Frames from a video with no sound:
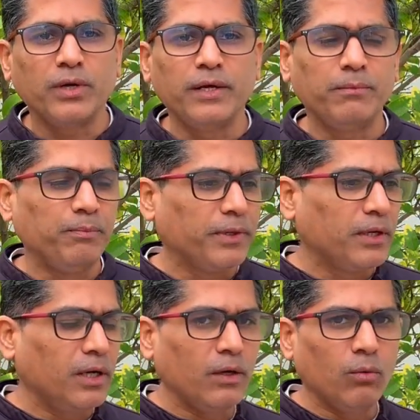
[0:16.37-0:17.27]
right?
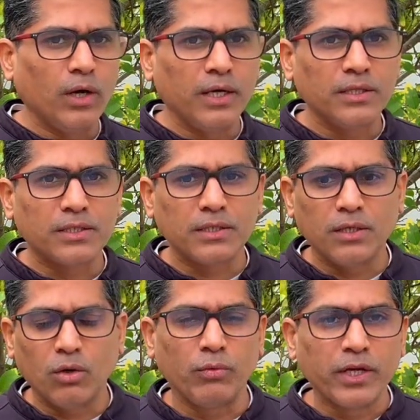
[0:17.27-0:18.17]
One is,
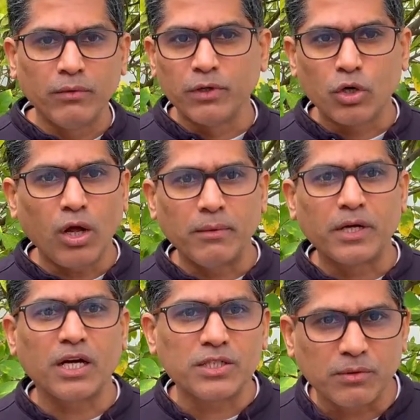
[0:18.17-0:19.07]
or we can even call them
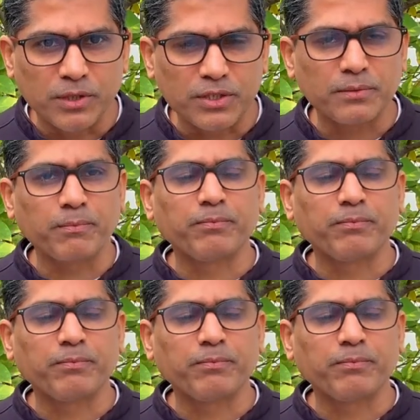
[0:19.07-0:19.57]
customers.